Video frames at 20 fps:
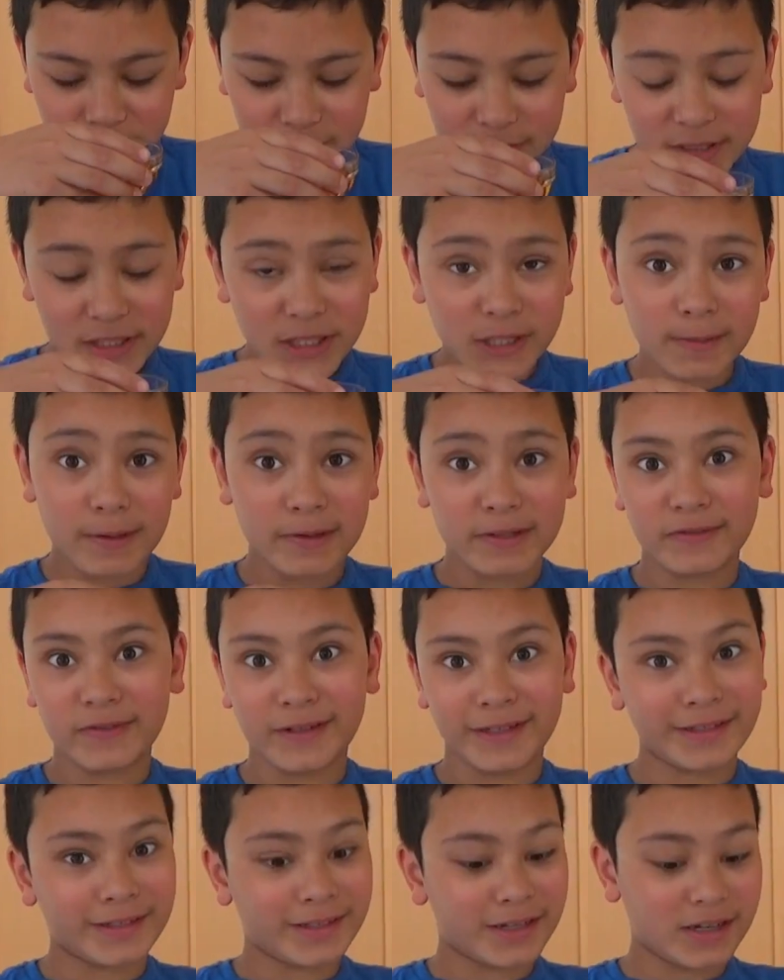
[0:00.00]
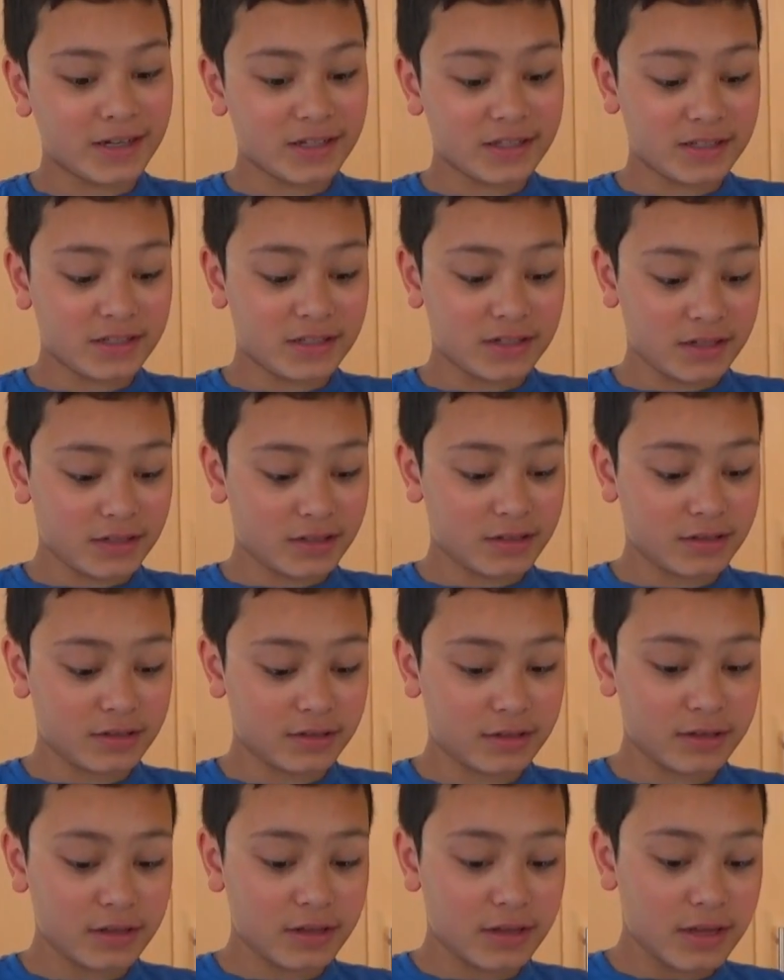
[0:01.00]
Smells fantastic.
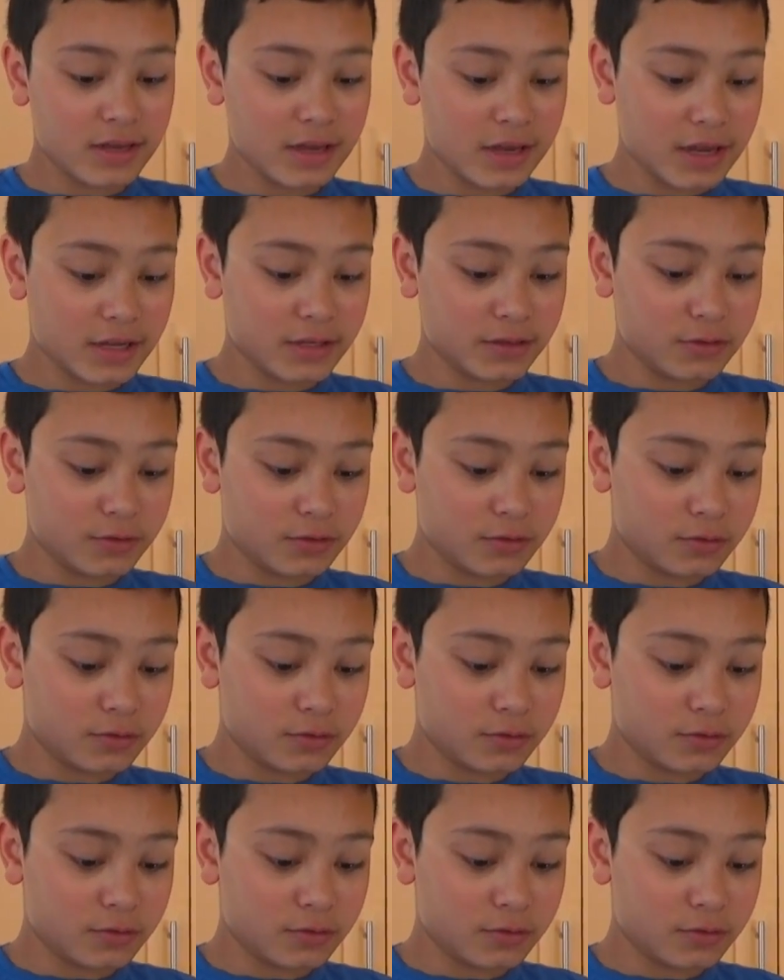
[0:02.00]
And you